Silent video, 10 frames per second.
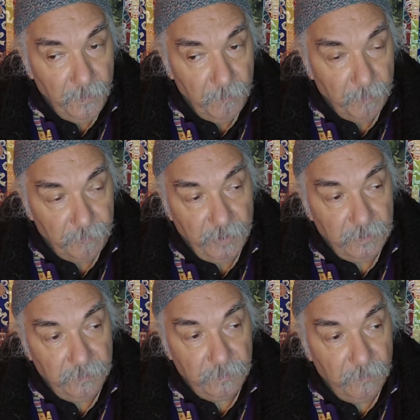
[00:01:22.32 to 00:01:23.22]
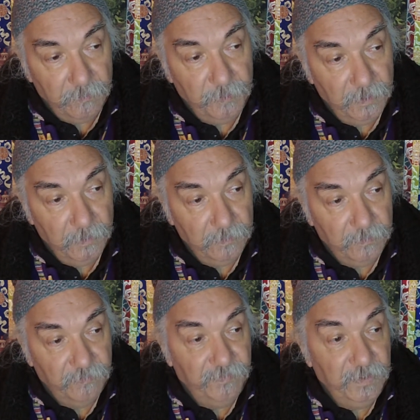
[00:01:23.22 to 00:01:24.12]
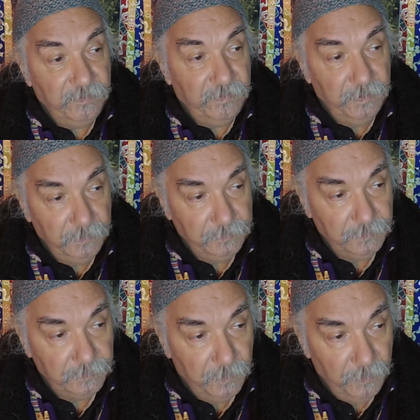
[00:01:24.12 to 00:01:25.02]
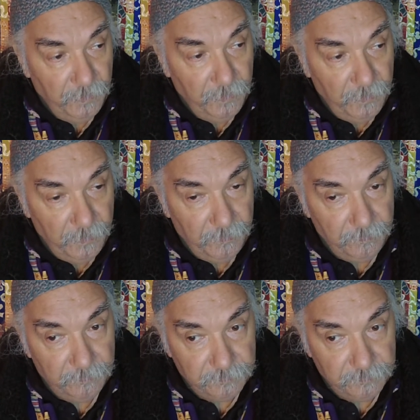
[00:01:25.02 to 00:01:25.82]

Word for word: But practice goes beyond the face and,